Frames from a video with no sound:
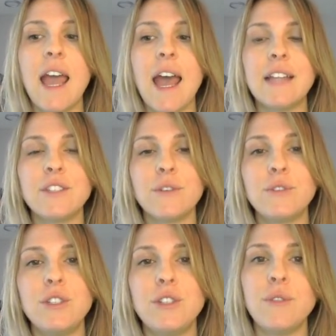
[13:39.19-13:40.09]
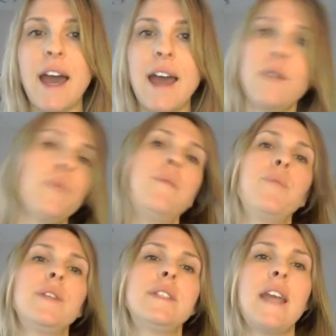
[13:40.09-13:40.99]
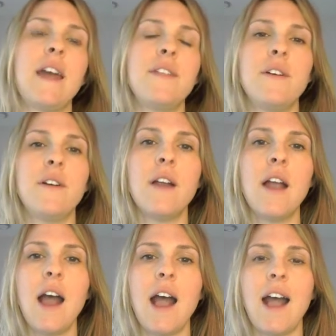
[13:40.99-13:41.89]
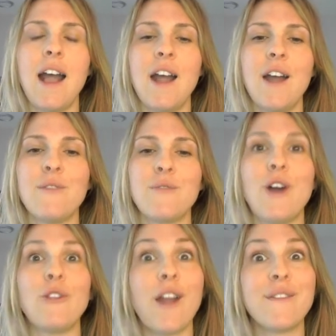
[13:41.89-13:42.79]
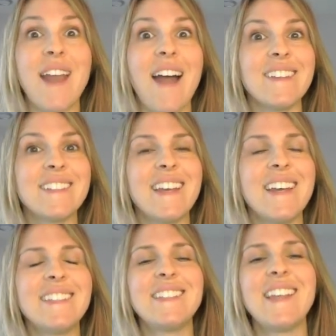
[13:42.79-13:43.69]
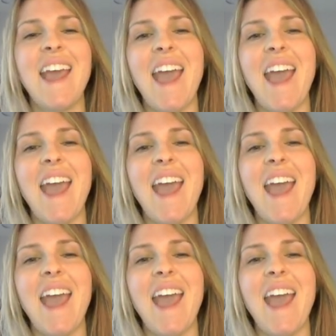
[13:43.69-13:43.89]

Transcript: And so to do that, we put together a lot of analysis